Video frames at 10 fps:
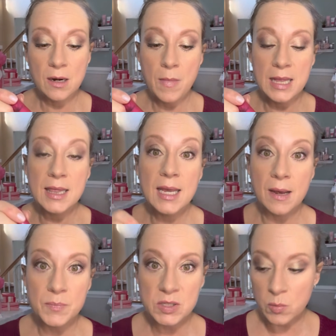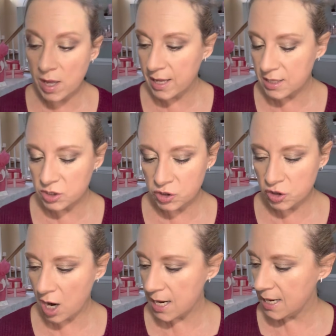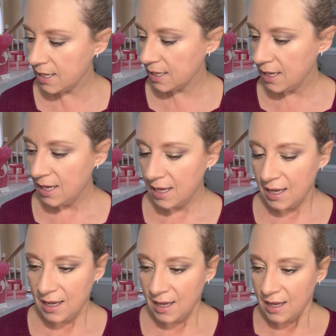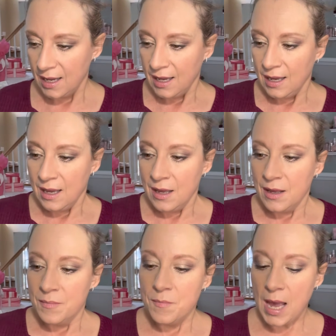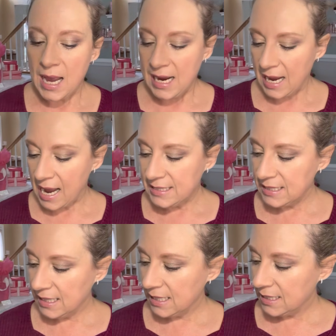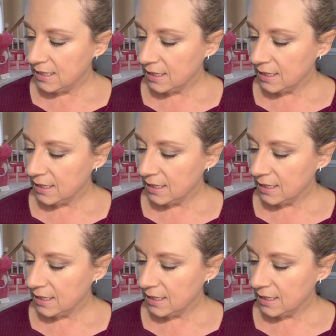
on my lips while that's drying. I did